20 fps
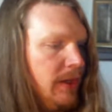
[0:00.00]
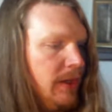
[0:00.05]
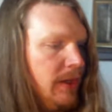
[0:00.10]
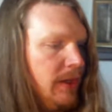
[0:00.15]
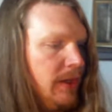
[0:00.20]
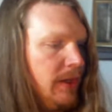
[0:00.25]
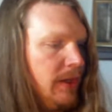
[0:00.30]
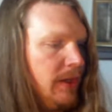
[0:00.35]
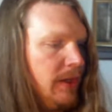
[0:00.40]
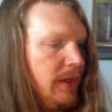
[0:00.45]

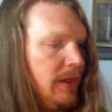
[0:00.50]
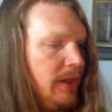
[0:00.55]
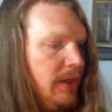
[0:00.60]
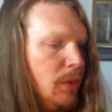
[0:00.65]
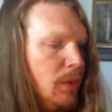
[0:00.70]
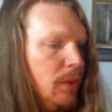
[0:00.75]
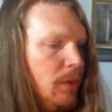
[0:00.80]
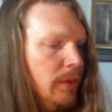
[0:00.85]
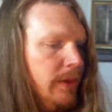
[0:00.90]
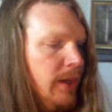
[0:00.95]
It made the
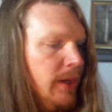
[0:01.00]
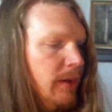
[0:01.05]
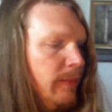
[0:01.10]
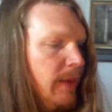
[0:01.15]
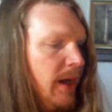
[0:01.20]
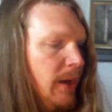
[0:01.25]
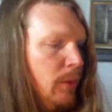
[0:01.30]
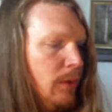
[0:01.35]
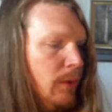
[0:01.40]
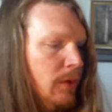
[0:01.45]
whole
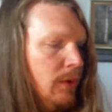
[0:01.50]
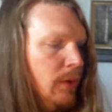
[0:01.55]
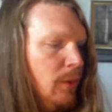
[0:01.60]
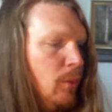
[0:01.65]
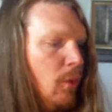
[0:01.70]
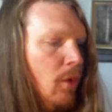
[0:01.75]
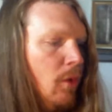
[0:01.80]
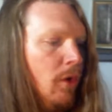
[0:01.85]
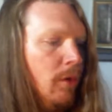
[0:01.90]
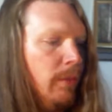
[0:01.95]
nearby world a
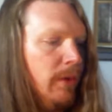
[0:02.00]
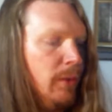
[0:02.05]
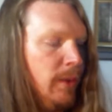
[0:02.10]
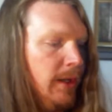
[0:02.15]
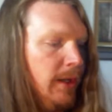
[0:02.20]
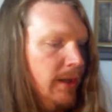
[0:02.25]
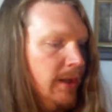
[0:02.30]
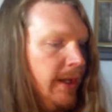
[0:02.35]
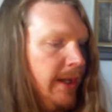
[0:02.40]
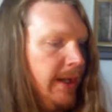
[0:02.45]
war
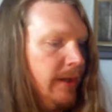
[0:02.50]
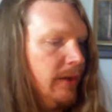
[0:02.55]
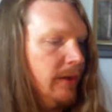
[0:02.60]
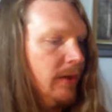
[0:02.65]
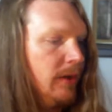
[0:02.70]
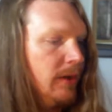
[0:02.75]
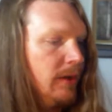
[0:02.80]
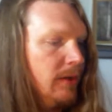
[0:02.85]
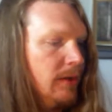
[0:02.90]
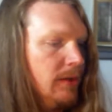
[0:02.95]
between light and
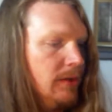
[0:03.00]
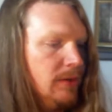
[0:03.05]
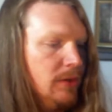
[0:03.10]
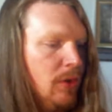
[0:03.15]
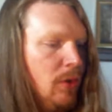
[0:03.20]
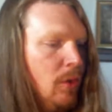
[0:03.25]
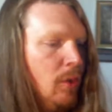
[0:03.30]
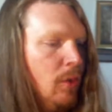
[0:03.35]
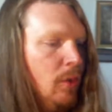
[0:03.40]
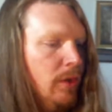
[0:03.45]
dark,
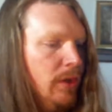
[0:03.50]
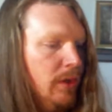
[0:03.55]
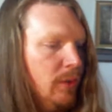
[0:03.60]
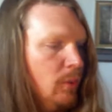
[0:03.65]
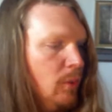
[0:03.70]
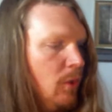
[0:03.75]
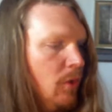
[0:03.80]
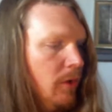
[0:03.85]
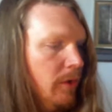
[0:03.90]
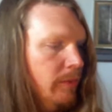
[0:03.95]
cold and
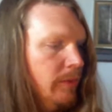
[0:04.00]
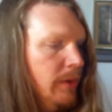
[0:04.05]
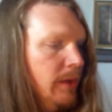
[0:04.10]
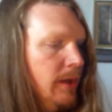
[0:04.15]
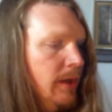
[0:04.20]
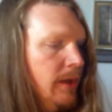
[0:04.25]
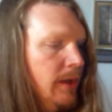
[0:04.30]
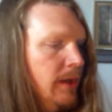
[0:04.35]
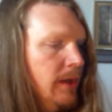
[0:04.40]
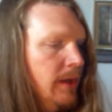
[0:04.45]
warm,
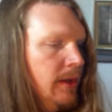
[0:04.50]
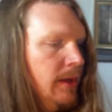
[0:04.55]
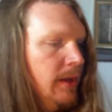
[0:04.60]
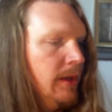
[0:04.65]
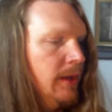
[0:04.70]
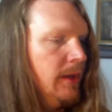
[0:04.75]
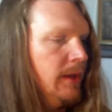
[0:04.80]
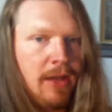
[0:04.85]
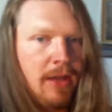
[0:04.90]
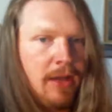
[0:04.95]

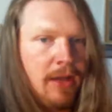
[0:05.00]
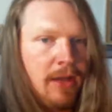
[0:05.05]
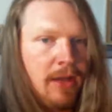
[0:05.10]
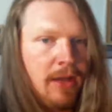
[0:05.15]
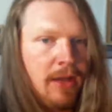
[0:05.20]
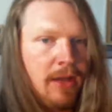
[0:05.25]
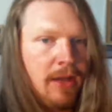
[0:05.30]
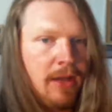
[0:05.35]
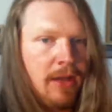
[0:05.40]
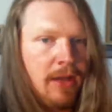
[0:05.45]
sound and
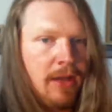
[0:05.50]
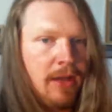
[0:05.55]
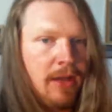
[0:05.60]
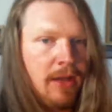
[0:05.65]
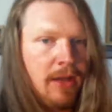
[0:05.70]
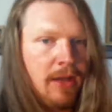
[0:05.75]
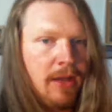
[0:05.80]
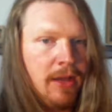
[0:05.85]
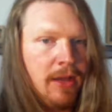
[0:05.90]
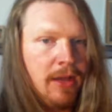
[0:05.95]

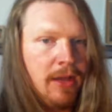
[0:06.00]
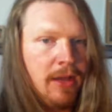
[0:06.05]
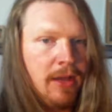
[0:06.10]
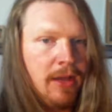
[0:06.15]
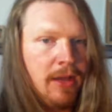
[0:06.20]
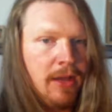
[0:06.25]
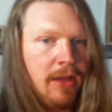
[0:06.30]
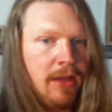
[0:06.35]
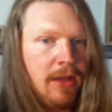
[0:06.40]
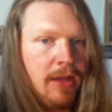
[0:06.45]
silence.
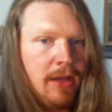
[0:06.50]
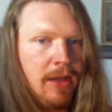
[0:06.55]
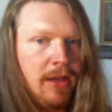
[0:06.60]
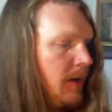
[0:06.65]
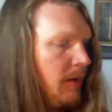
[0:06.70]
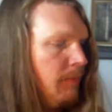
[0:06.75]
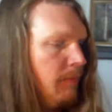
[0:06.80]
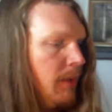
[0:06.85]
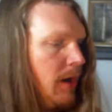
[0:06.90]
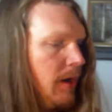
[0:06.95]

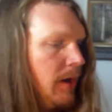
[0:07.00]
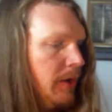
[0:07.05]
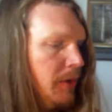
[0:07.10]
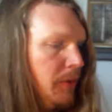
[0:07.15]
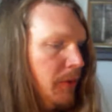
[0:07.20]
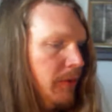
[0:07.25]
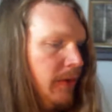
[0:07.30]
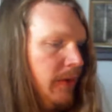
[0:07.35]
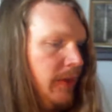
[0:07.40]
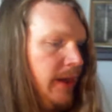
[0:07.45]
A barn
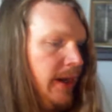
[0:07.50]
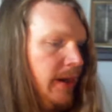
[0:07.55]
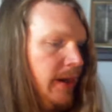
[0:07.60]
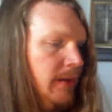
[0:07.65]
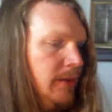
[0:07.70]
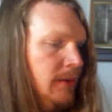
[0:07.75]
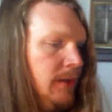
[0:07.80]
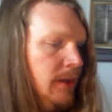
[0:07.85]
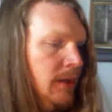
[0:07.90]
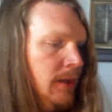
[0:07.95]
over there,
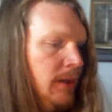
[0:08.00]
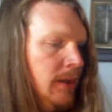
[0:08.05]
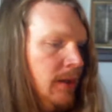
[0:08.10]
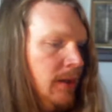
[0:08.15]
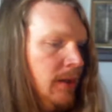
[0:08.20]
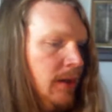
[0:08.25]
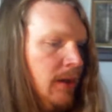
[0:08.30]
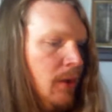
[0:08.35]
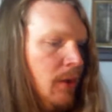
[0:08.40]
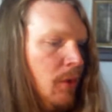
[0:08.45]

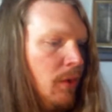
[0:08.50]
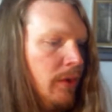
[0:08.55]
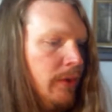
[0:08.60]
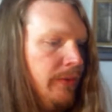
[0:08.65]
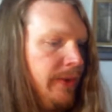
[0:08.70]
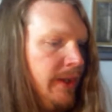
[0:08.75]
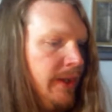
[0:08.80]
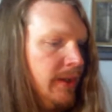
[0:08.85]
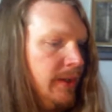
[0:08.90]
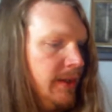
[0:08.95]
a
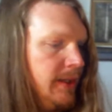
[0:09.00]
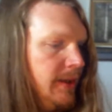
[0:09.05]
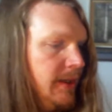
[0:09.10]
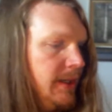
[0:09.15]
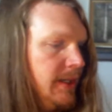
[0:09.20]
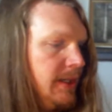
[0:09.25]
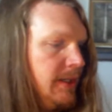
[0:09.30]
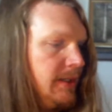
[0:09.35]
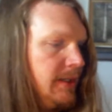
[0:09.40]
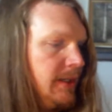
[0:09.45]
cornfield in the
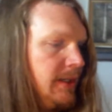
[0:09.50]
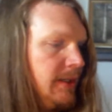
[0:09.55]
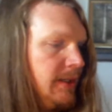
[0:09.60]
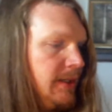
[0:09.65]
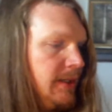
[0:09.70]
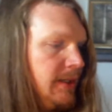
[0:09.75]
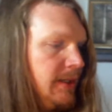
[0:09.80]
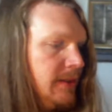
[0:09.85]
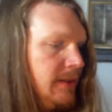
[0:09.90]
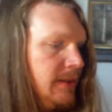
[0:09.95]

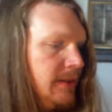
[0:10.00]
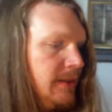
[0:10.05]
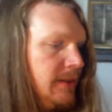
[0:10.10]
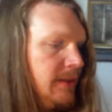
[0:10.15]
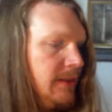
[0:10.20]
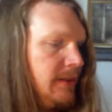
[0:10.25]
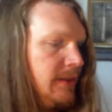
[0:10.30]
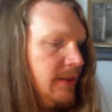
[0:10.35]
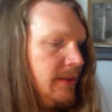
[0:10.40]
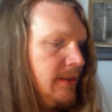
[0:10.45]
distance,
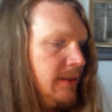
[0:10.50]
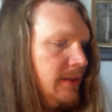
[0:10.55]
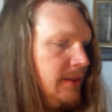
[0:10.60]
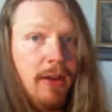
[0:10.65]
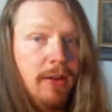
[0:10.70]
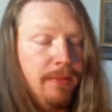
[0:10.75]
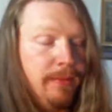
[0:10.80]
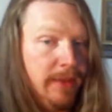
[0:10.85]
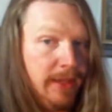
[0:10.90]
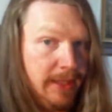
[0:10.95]
a
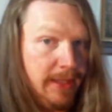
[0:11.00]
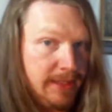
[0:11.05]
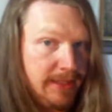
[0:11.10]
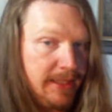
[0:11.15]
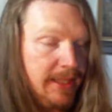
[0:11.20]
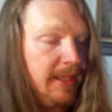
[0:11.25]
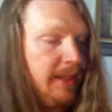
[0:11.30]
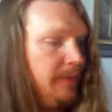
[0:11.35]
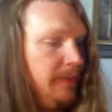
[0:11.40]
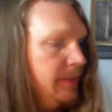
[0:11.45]
farm it
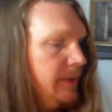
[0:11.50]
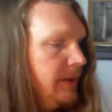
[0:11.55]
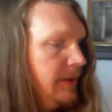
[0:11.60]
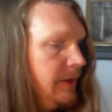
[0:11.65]
seemed.